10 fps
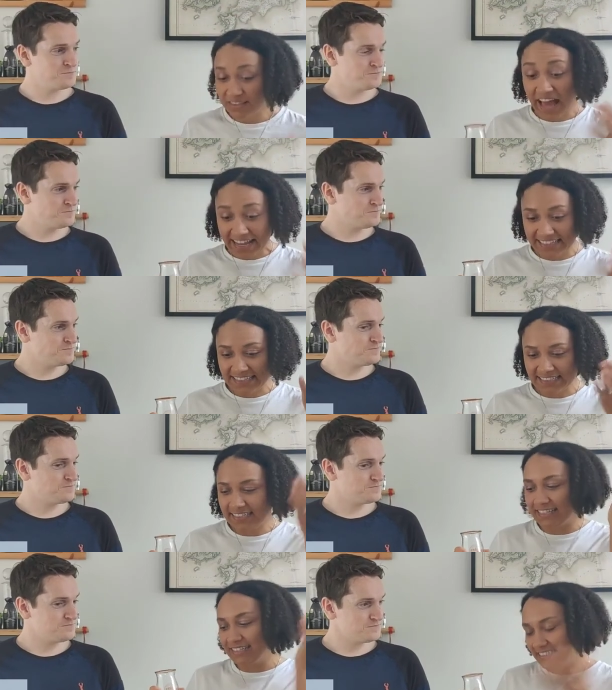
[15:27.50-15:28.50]
Speaker 1: That is
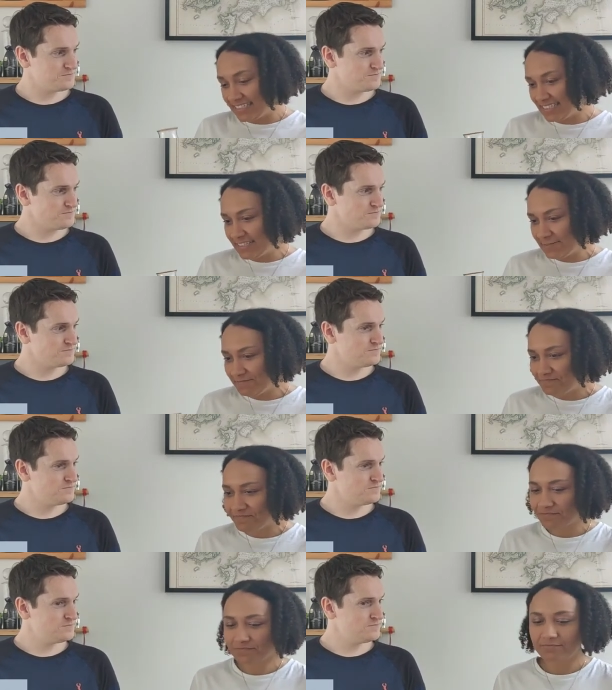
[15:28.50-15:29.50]
consistent.
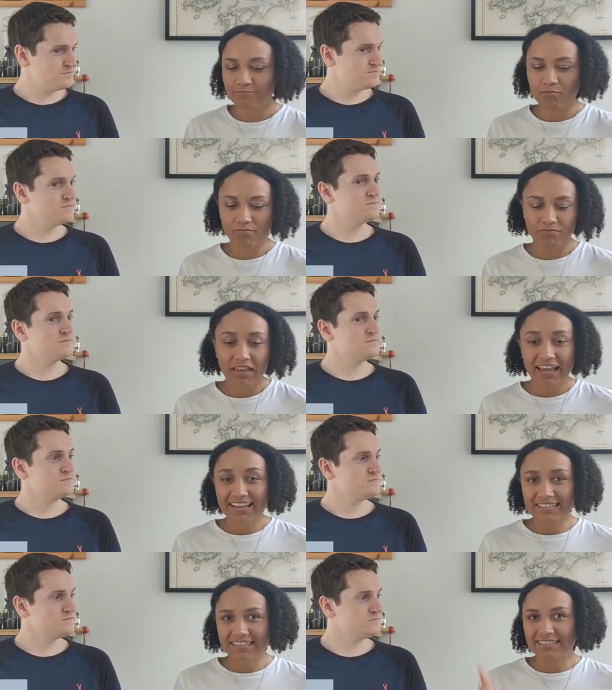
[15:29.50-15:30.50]

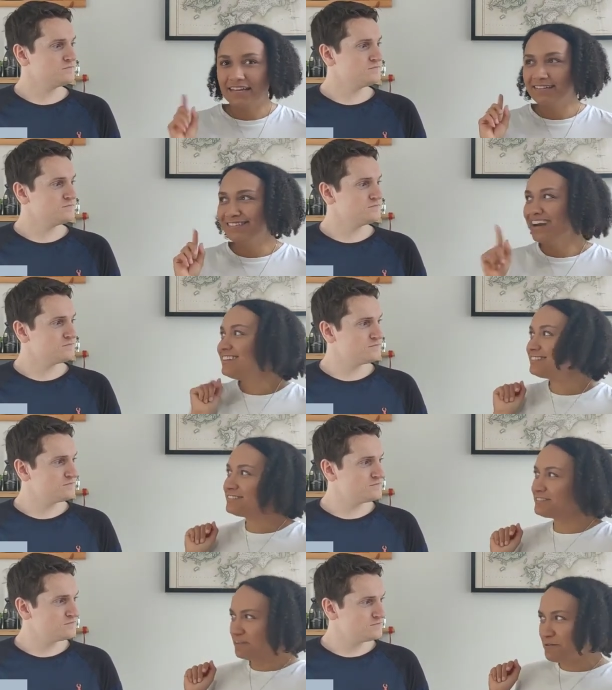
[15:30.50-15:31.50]
It is not
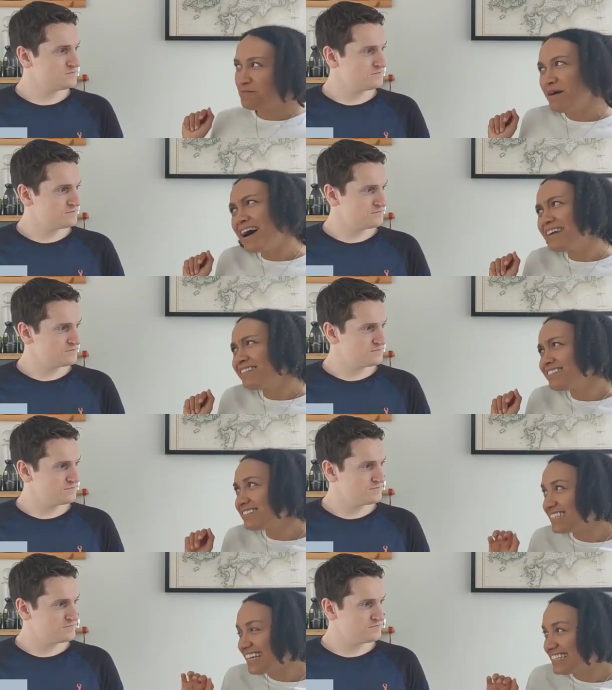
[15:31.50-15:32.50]
so mild
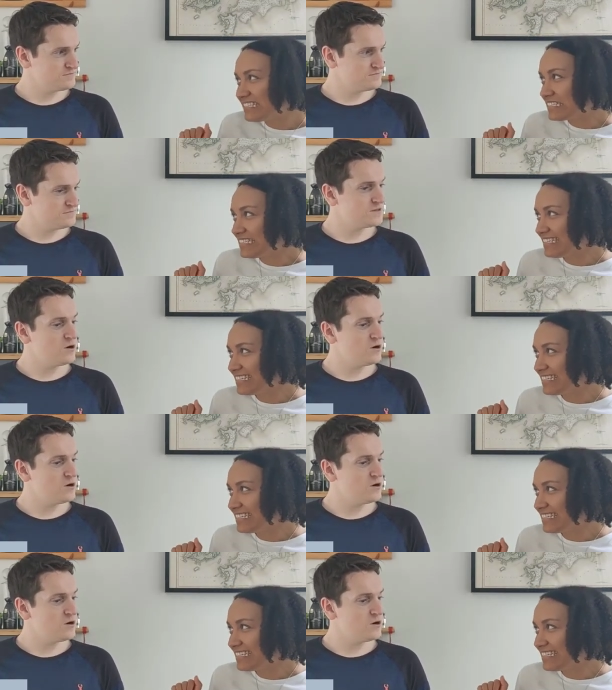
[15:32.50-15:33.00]
tasting.